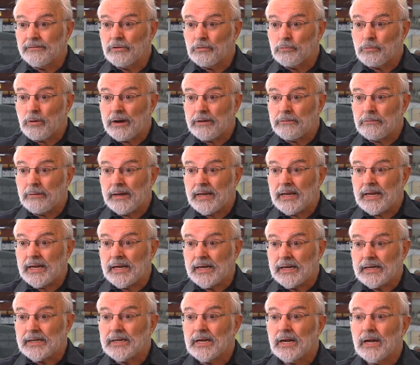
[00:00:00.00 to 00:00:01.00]
of the way we
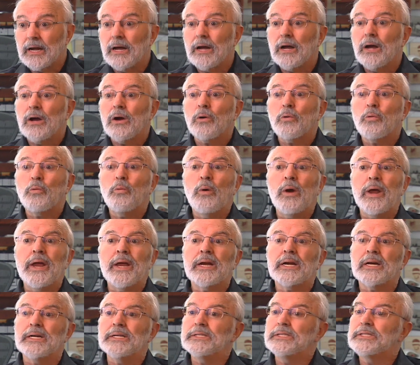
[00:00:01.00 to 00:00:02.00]
eat. We
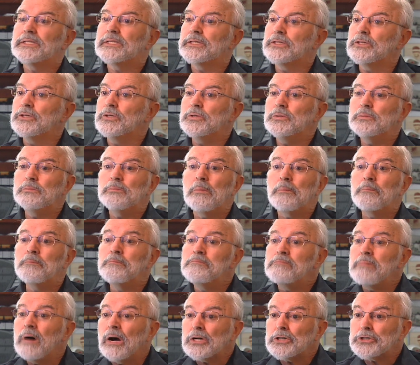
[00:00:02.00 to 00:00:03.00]
consume
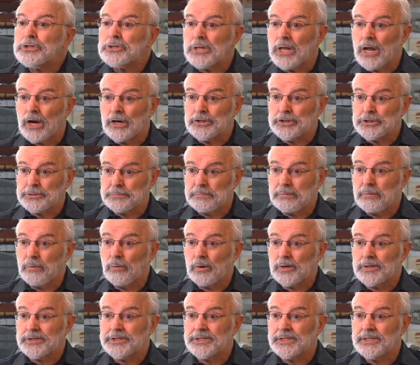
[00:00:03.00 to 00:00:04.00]
much larger
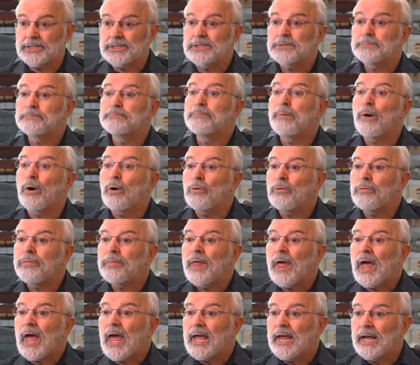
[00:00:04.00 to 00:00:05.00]
portions, both
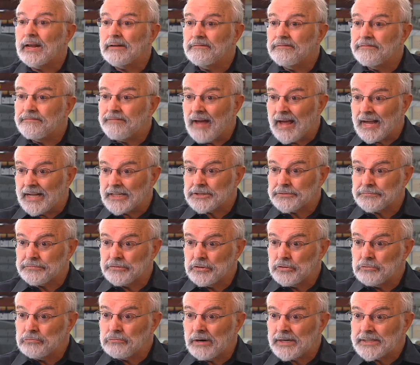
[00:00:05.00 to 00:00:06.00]
in fast
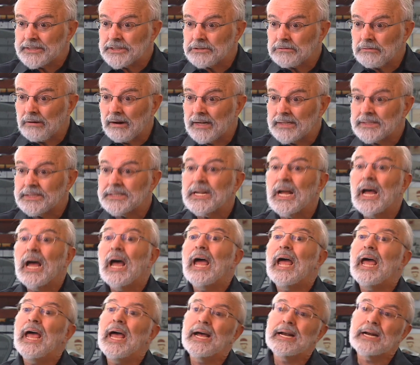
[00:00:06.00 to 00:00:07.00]
food restaurants
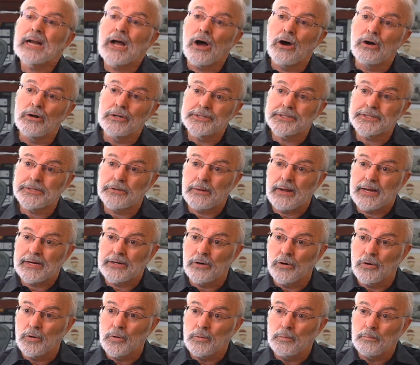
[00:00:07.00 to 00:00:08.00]
and also at
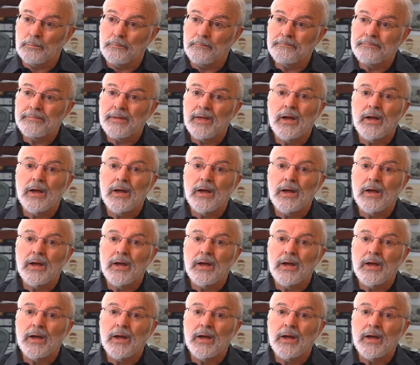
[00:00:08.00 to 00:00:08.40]
home.